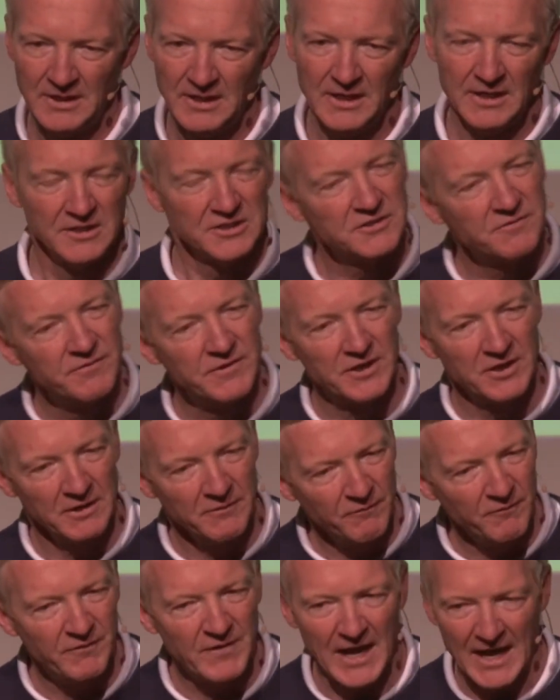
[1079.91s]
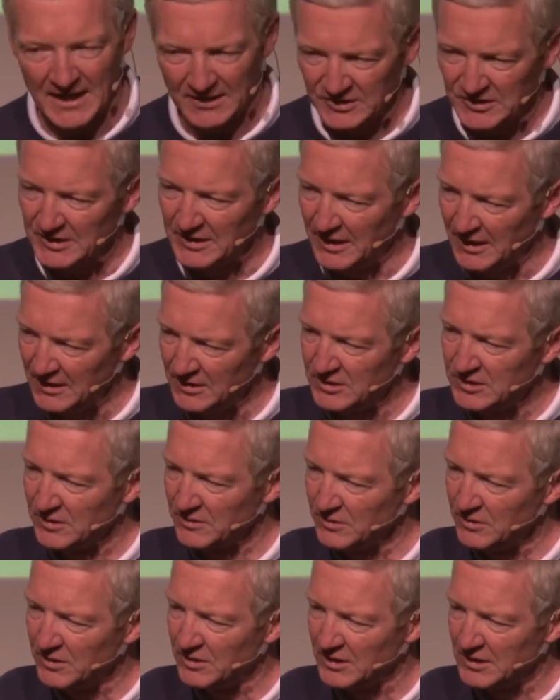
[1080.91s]
And it's very fascinating to
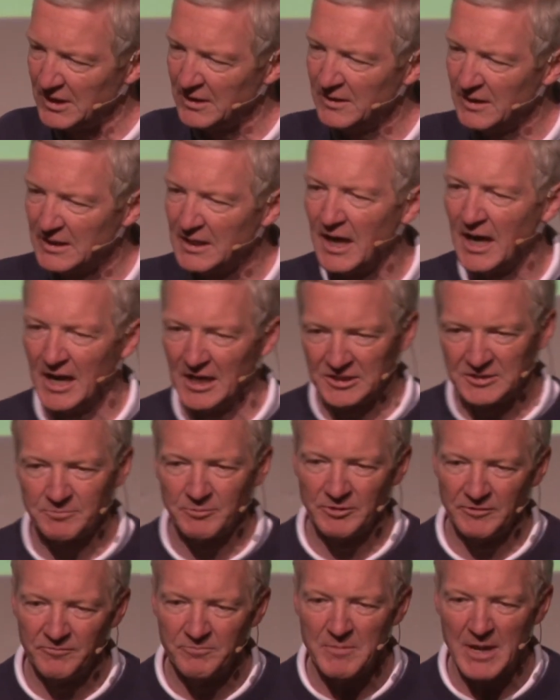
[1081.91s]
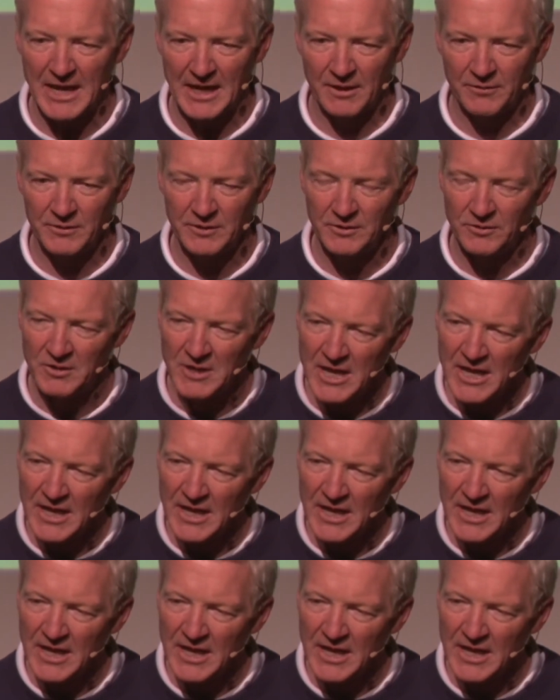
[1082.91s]
look in the Gospel of Matthew